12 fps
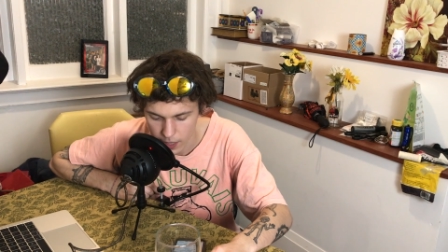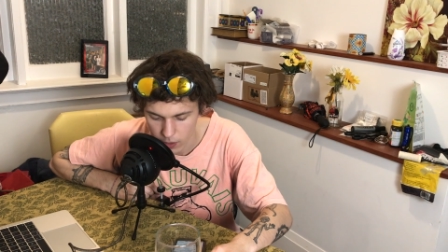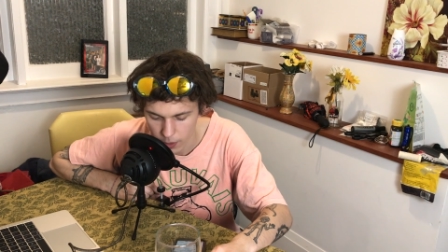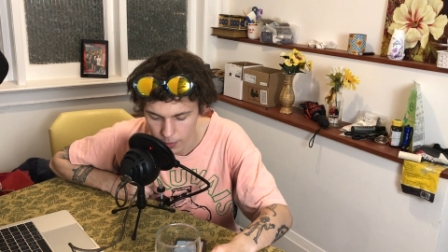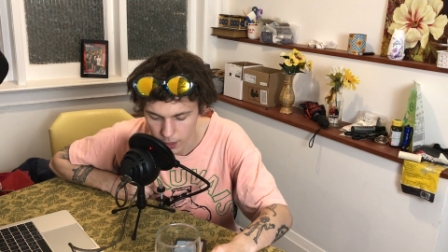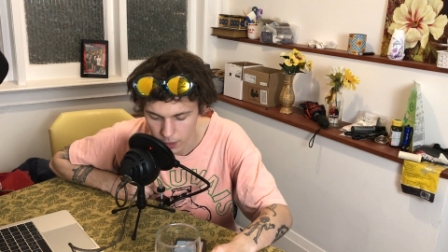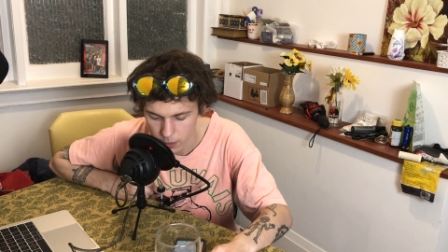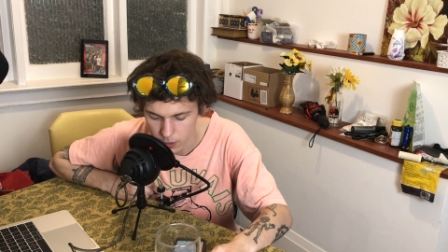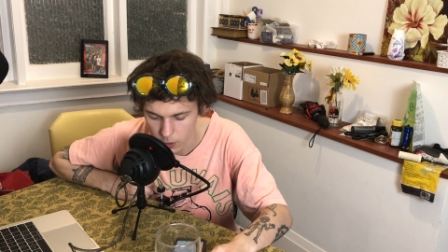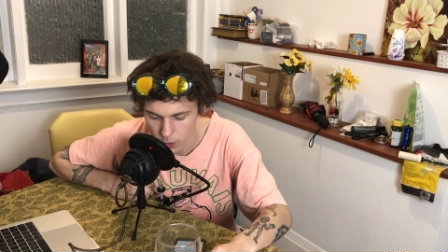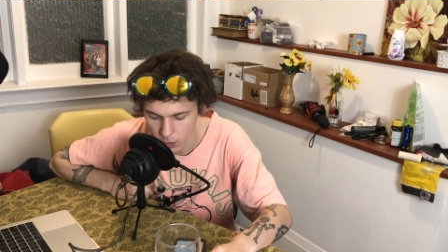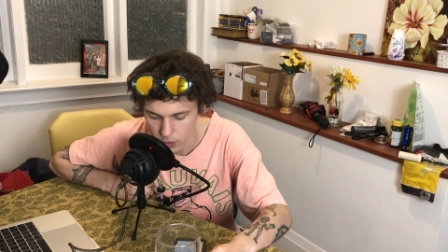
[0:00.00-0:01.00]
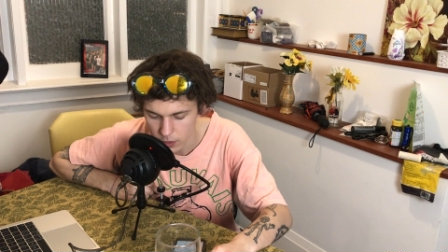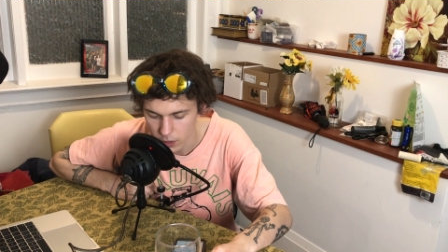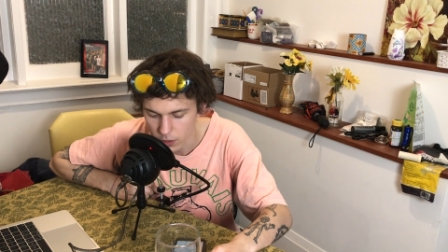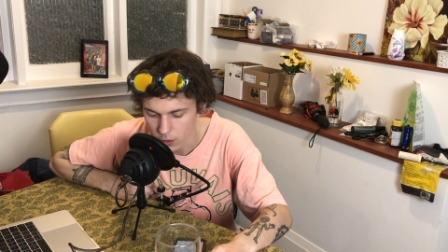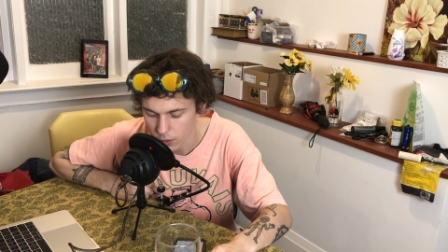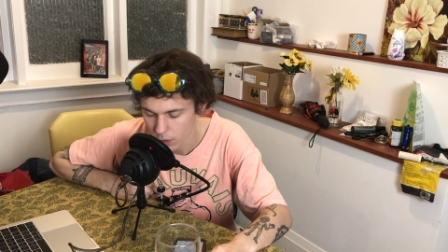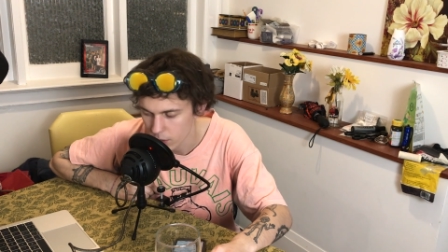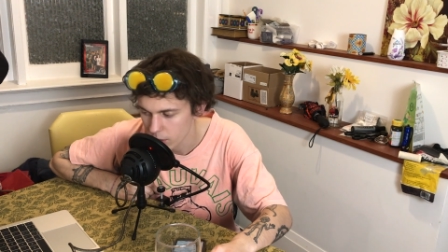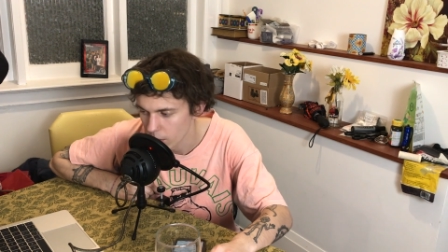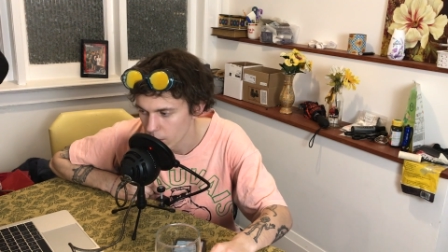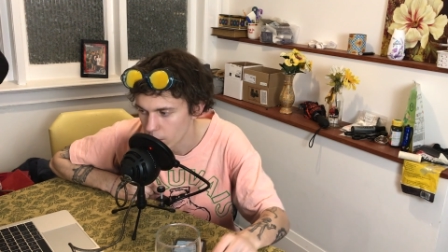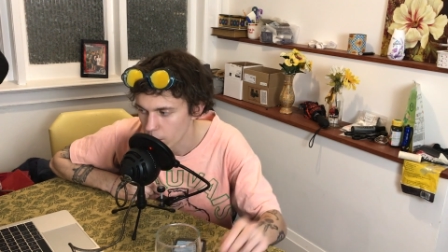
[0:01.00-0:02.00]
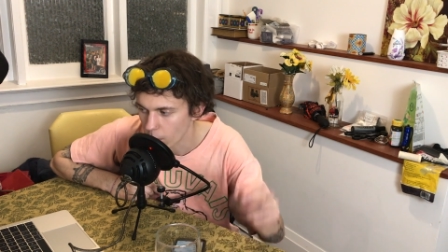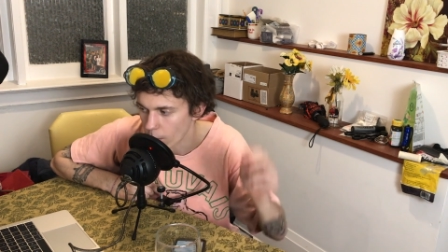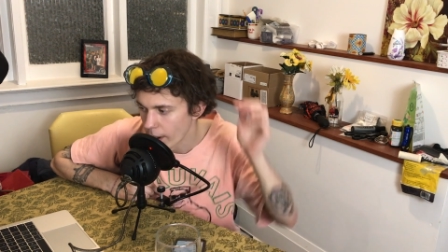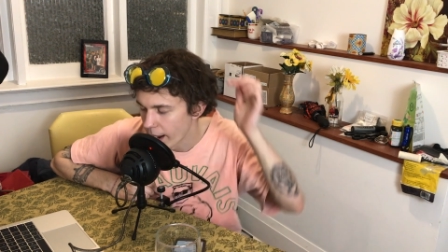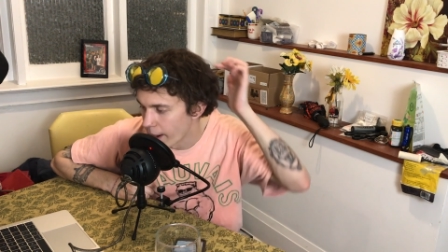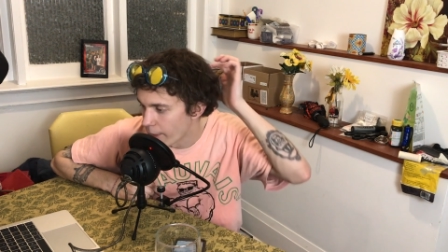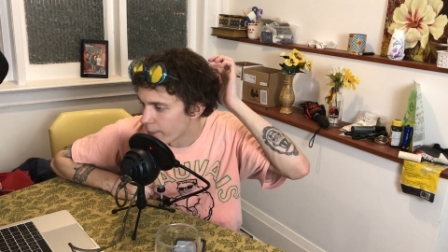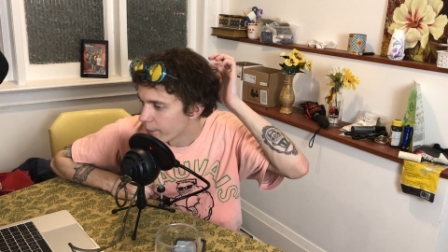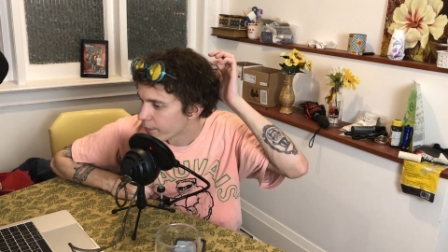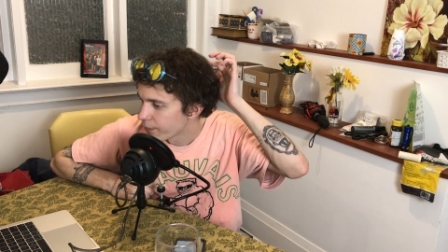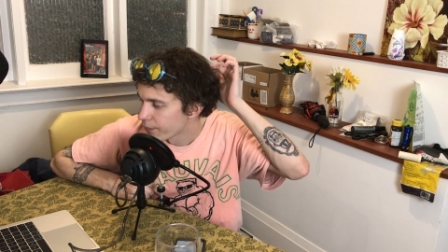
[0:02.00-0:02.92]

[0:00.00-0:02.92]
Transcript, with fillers: how do I become as cool as you? You're so cool. Wow.